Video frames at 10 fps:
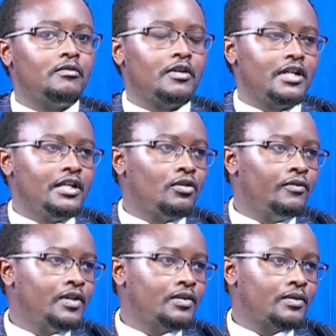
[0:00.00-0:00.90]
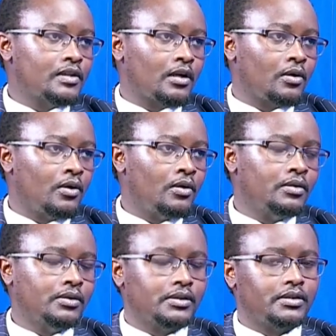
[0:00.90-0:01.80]
when they're in conflict with the
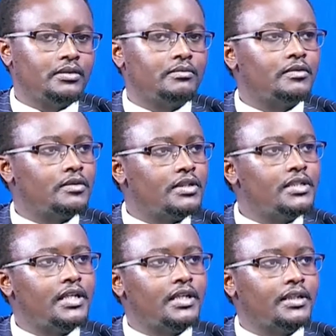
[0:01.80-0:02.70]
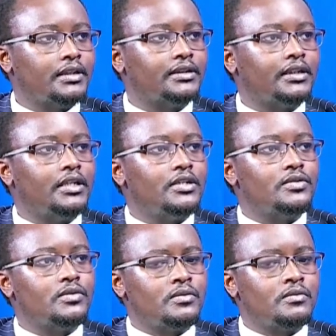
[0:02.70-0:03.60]
law, things like that.
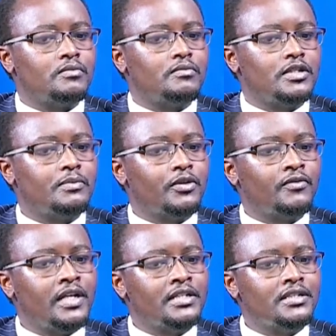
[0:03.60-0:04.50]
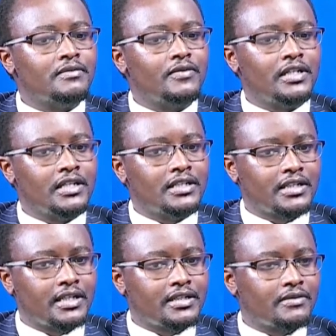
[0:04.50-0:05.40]
So it provides
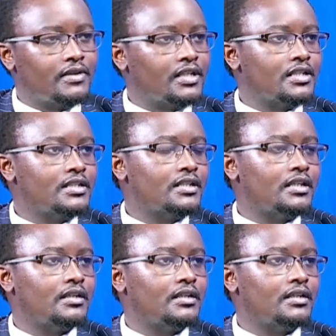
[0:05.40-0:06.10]
various rights, various